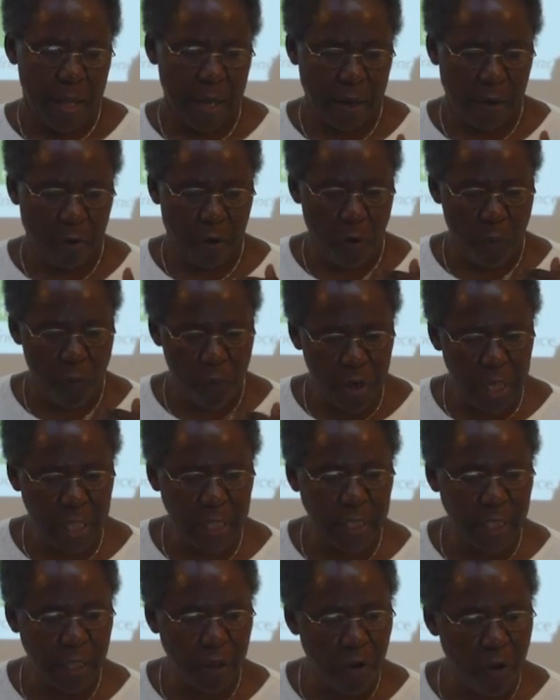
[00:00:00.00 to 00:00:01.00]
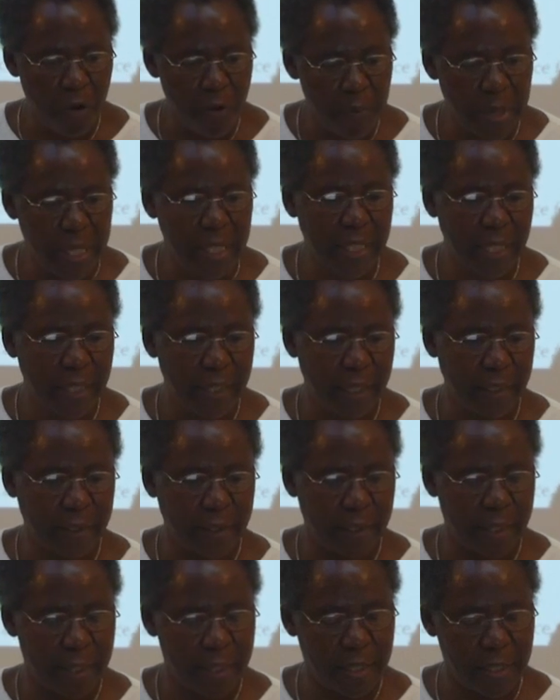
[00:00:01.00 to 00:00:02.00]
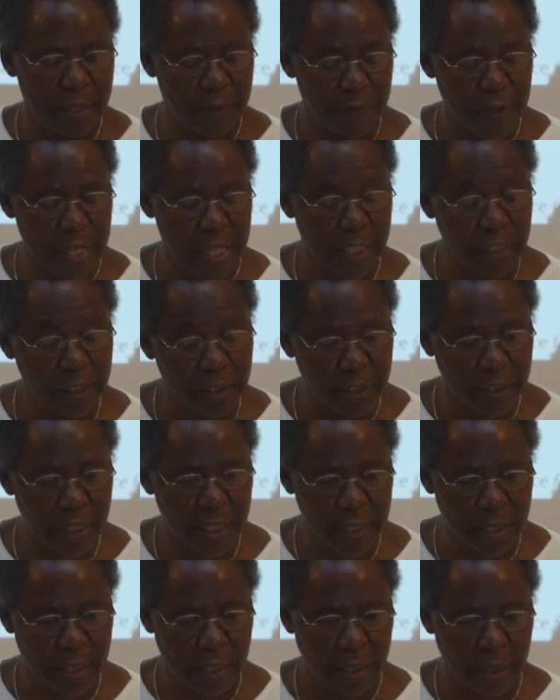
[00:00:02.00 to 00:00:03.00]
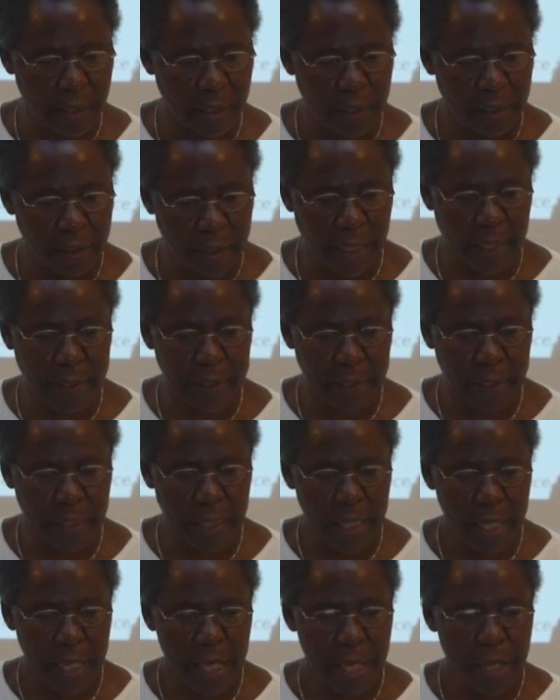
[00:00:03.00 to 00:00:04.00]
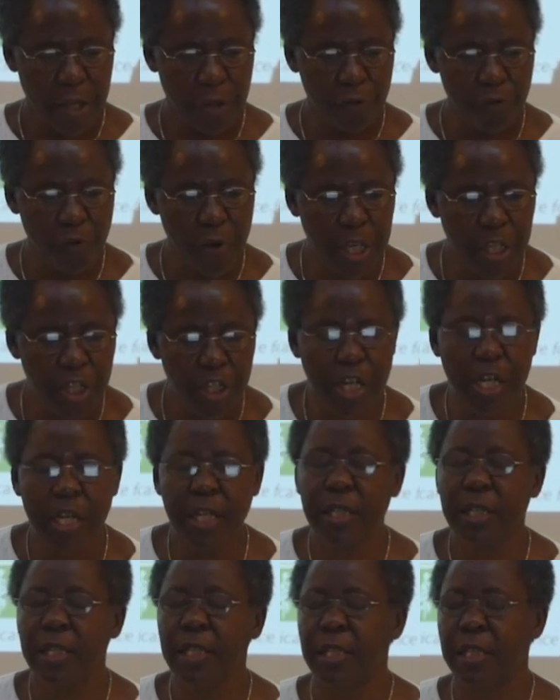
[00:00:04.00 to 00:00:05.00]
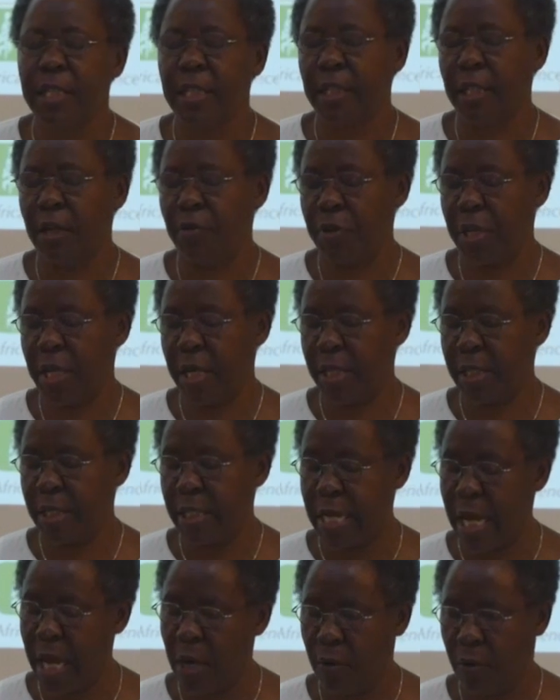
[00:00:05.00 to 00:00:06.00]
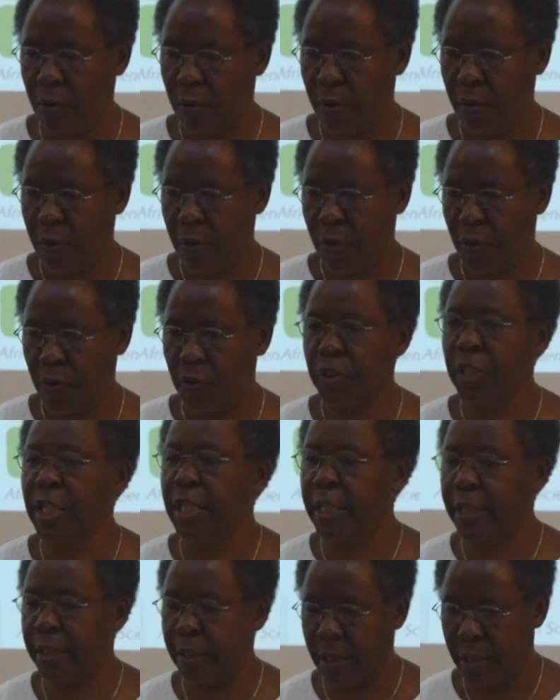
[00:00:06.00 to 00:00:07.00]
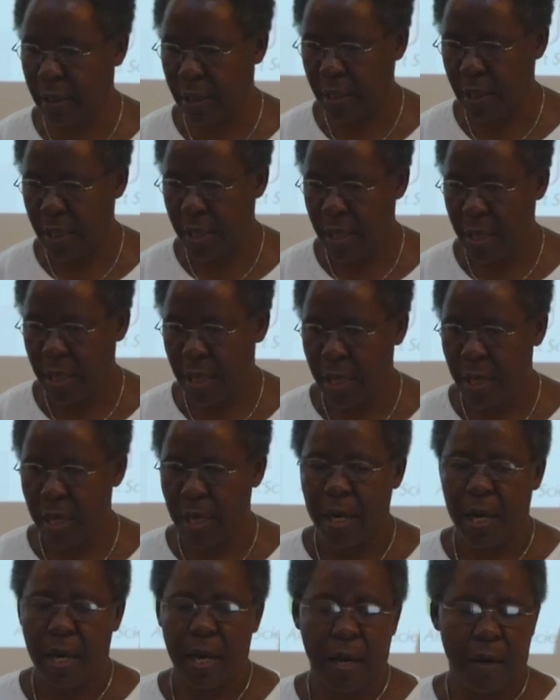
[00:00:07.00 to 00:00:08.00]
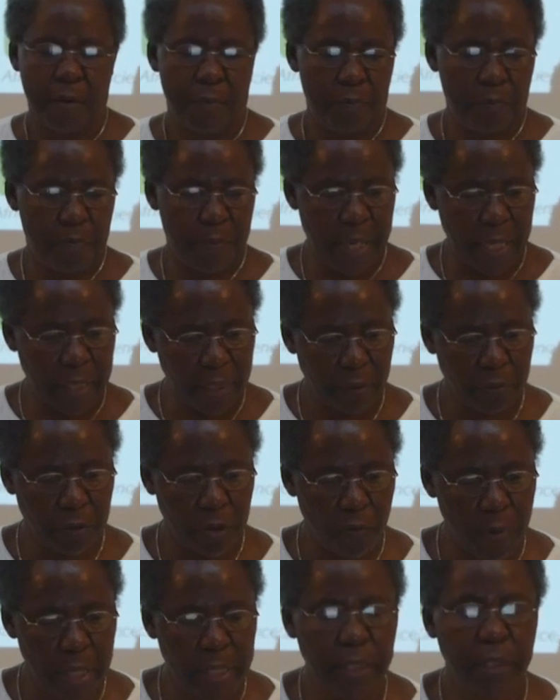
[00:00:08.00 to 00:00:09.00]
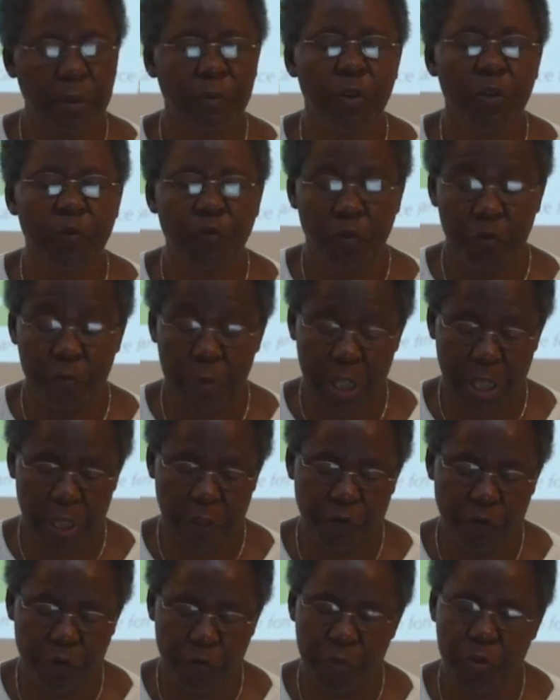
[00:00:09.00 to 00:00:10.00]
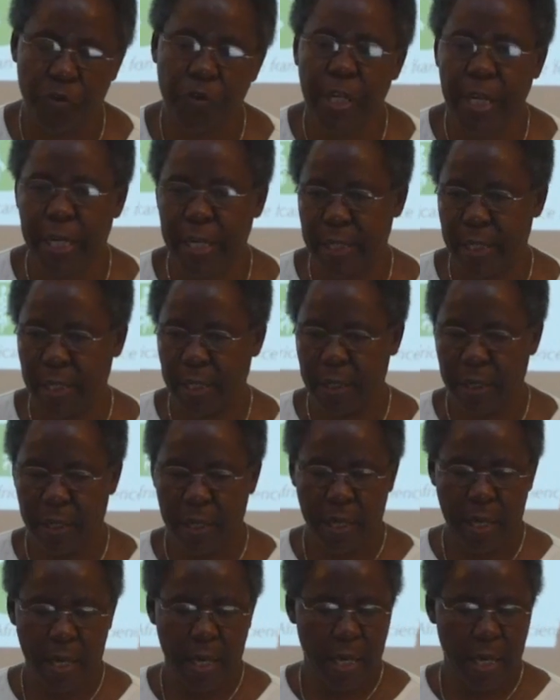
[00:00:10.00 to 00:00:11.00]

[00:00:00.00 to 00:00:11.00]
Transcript: The community commented that it is very interesting that you are sharing this data with us now, not later. But we want more information from you guys.